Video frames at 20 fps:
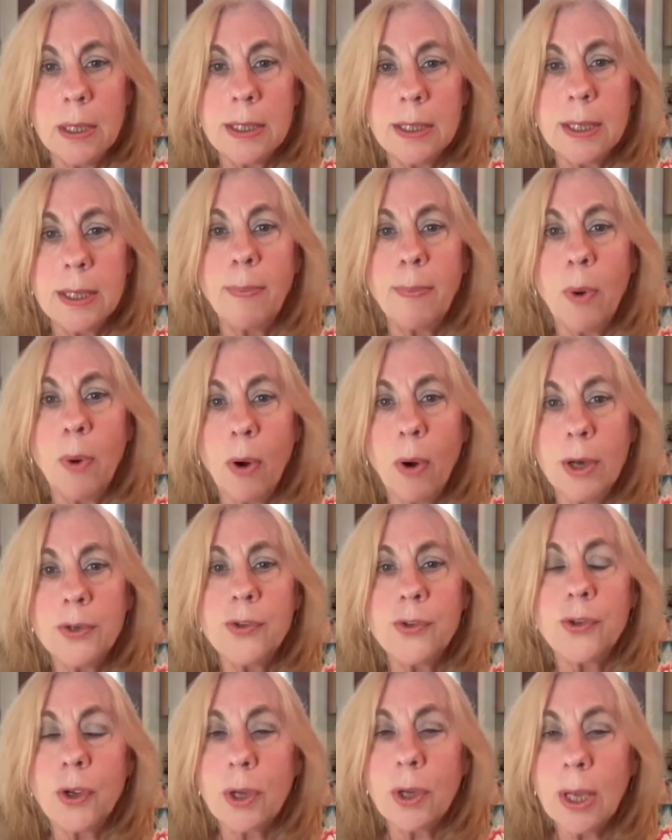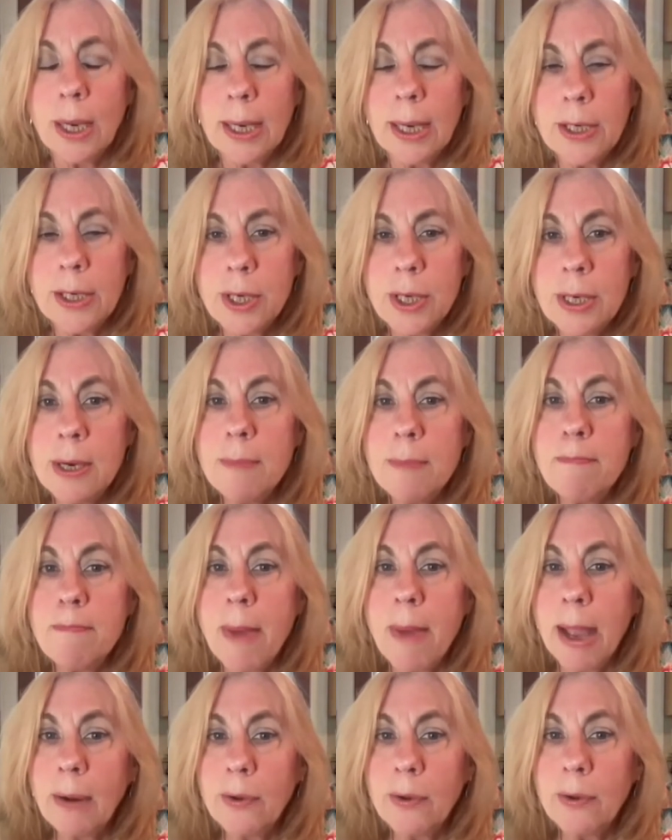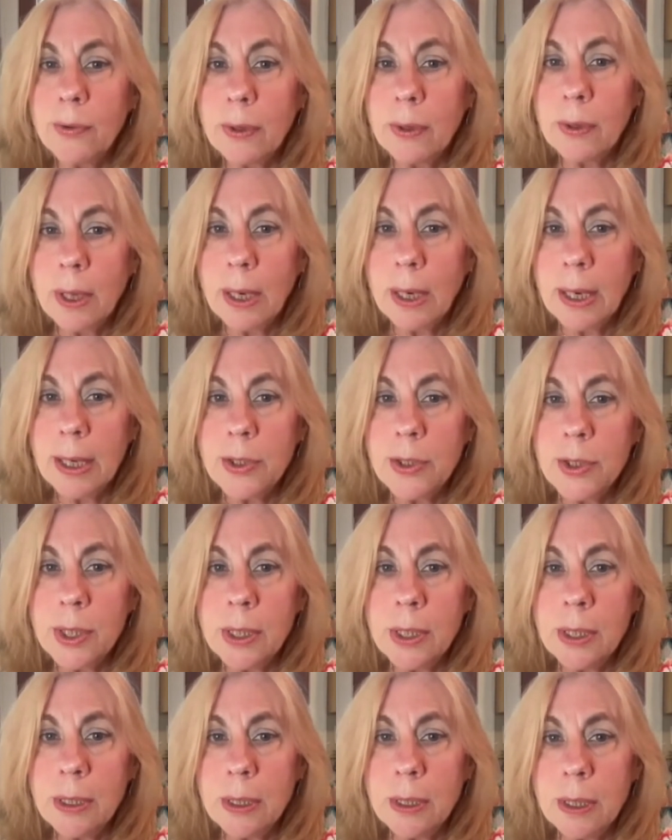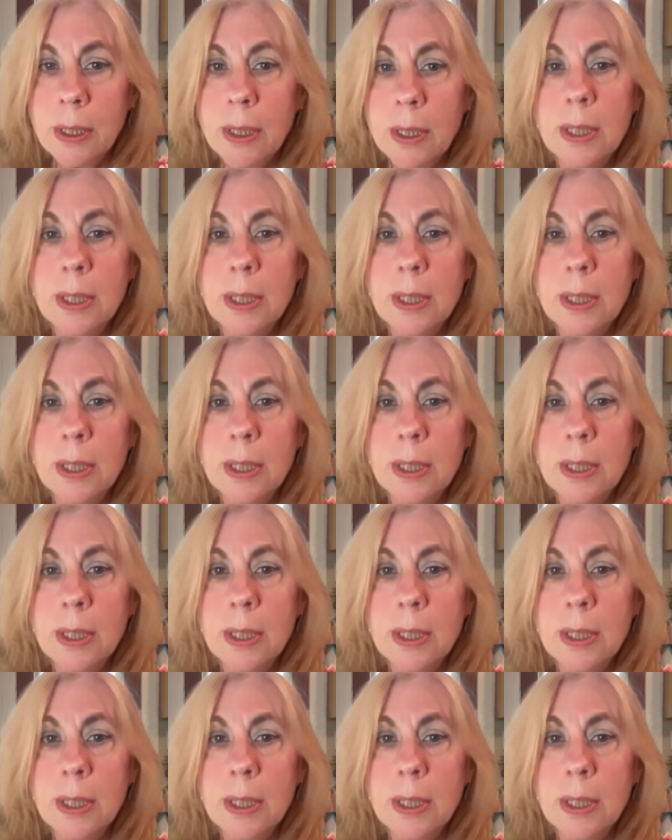supports circulation, microcirculation,